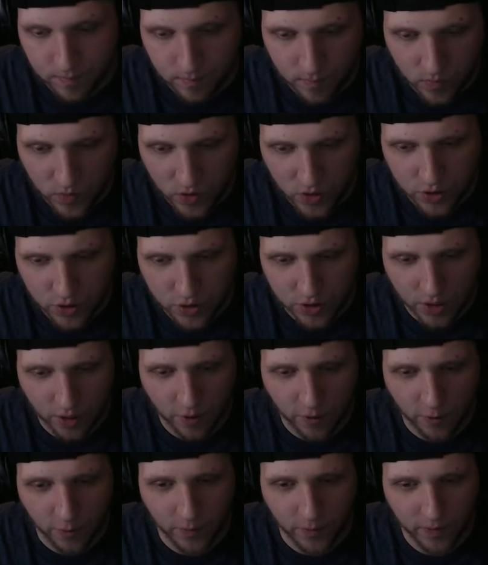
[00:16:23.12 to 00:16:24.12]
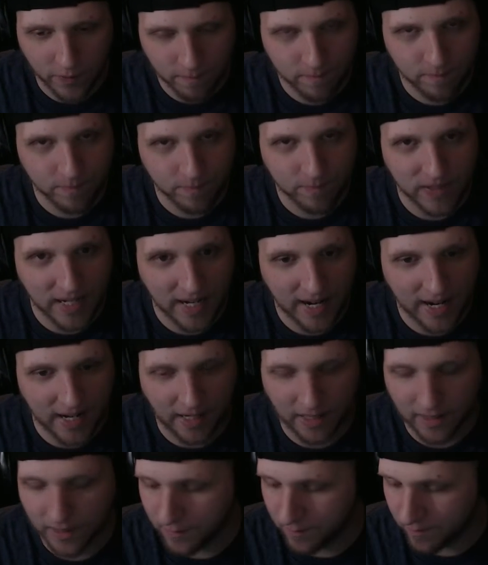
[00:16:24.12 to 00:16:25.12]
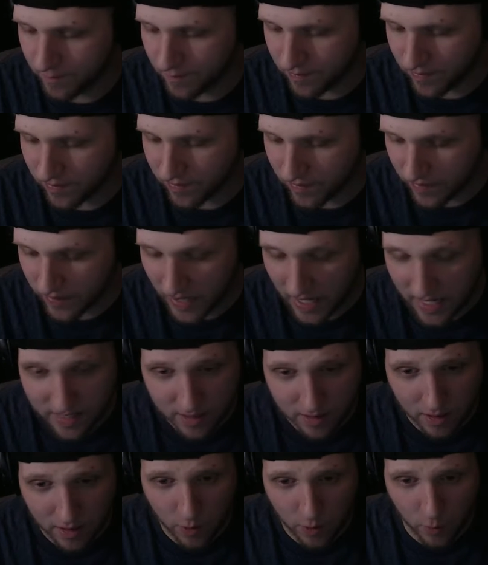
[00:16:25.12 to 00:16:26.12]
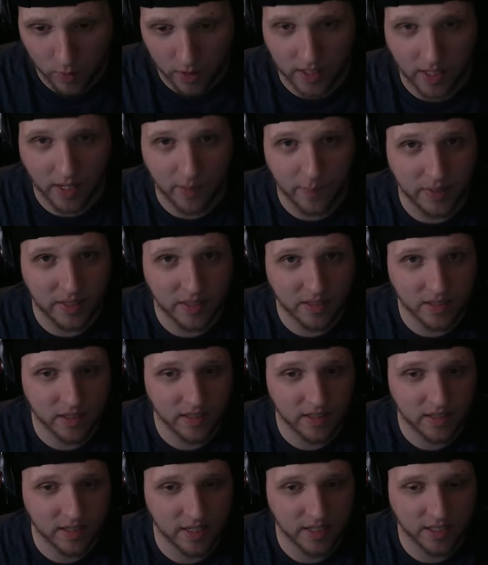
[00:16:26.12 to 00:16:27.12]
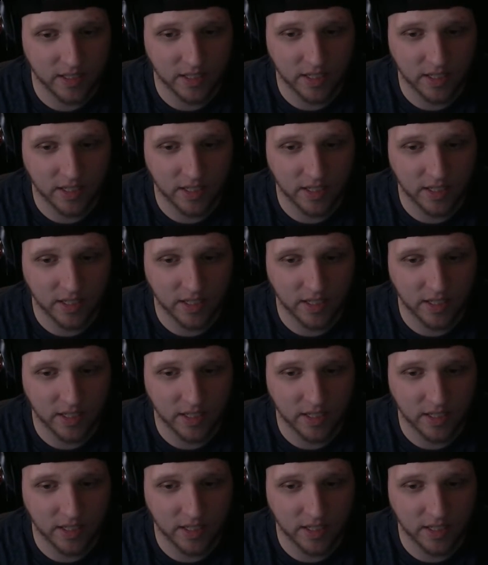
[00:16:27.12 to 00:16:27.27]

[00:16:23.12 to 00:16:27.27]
so yeah, that's a lot of work. I mean, it takes